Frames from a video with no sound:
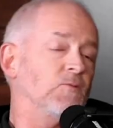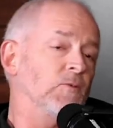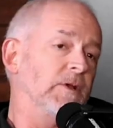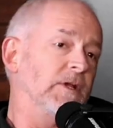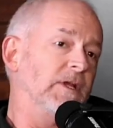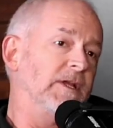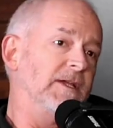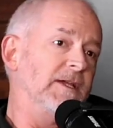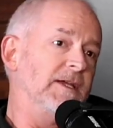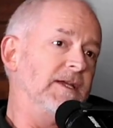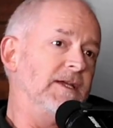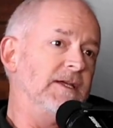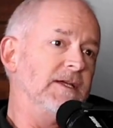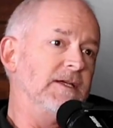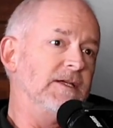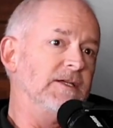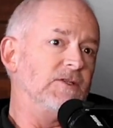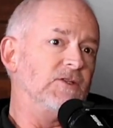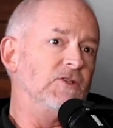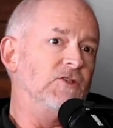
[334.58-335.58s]
really
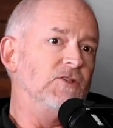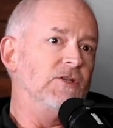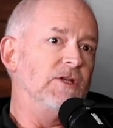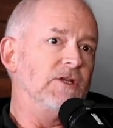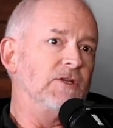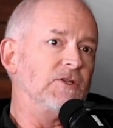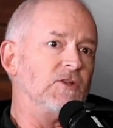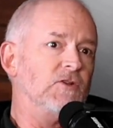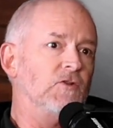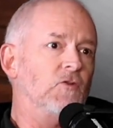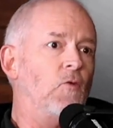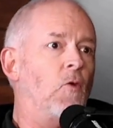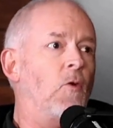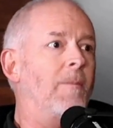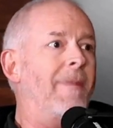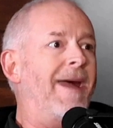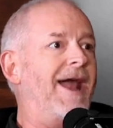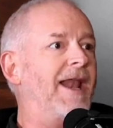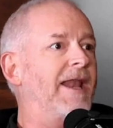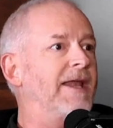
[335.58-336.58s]
is just
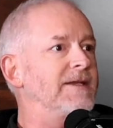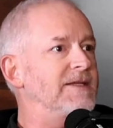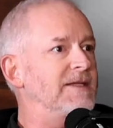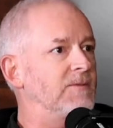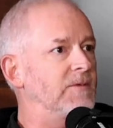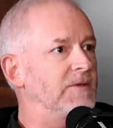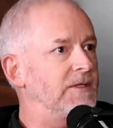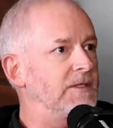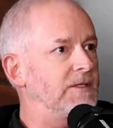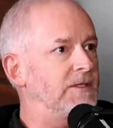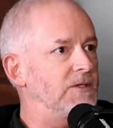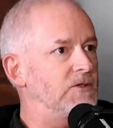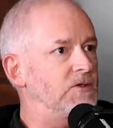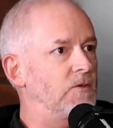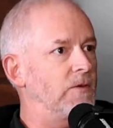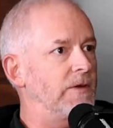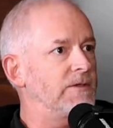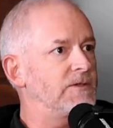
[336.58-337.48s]
normality within the joint.